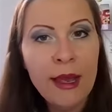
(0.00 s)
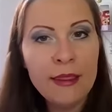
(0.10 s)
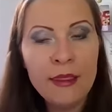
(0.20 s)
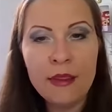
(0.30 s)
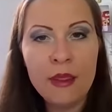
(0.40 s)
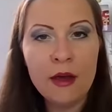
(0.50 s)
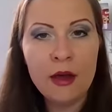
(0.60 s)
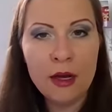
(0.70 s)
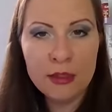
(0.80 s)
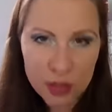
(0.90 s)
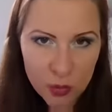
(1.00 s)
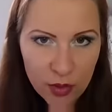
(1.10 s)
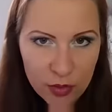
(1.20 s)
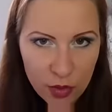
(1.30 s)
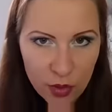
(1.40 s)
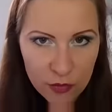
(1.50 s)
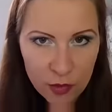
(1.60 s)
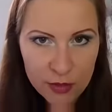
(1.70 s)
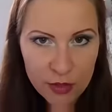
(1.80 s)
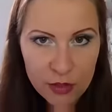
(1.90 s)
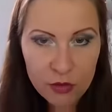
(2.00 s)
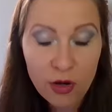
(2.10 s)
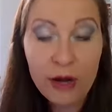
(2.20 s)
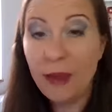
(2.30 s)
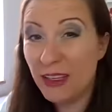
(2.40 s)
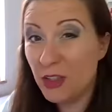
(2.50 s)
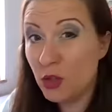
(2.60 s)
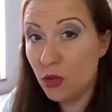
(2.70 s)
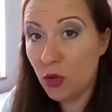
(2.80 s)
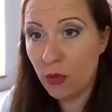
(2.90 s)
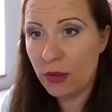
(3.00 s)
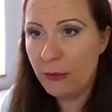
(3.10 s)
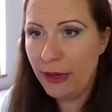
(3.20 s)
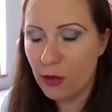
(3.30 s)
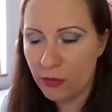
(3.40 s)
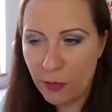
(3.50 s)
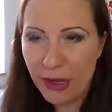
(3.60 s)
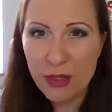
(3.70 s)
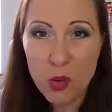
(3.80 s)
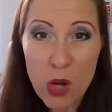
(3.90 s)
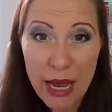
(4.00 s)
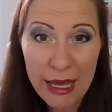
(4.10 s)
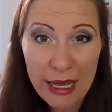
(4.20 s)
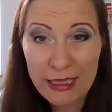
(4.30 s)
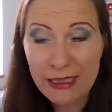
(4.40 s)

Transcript: and then they are asking whether you have committed a crime, and you know in the back of your mind, oh, I